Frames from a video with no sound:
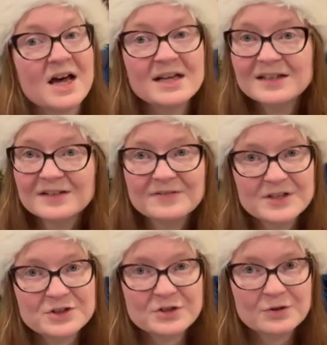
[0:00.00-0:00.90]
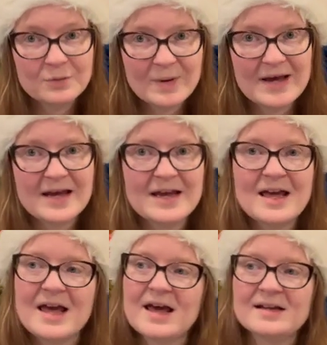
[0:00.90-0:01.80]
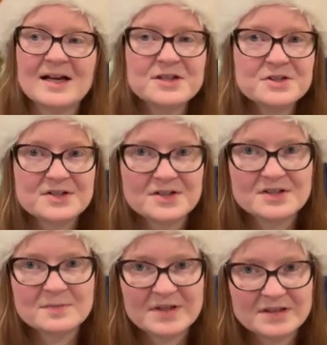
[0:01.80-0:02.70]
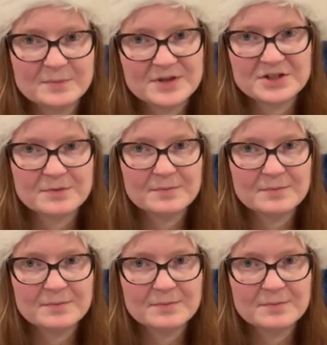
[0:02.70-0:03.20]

unconventional way, and it actually starts to make the bishop